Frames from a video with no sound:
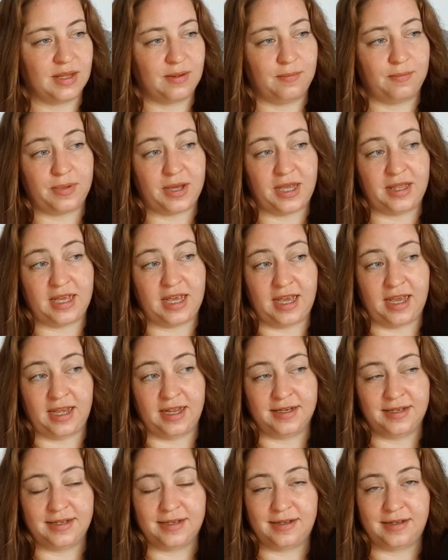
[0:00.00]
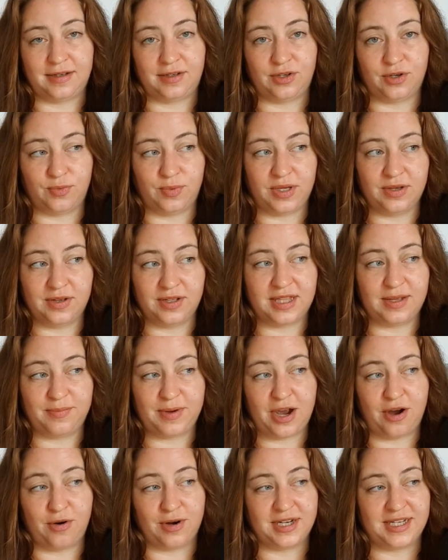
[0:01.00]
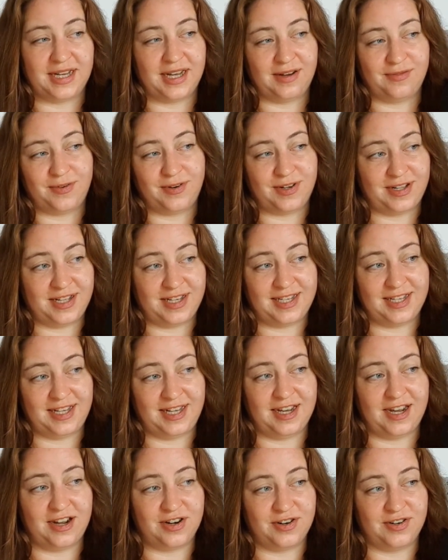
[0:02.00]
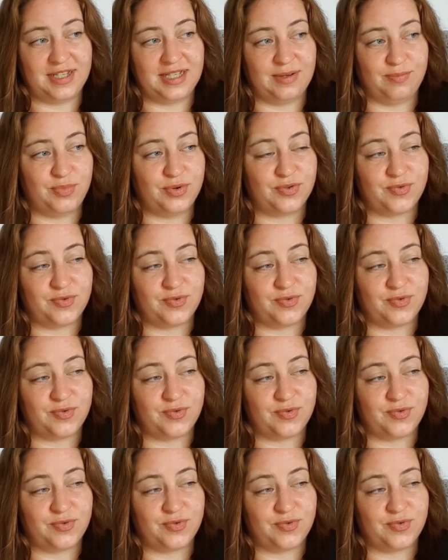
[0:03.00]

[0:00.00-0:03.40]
By the end, you'll wield the power to effortlessly utter simple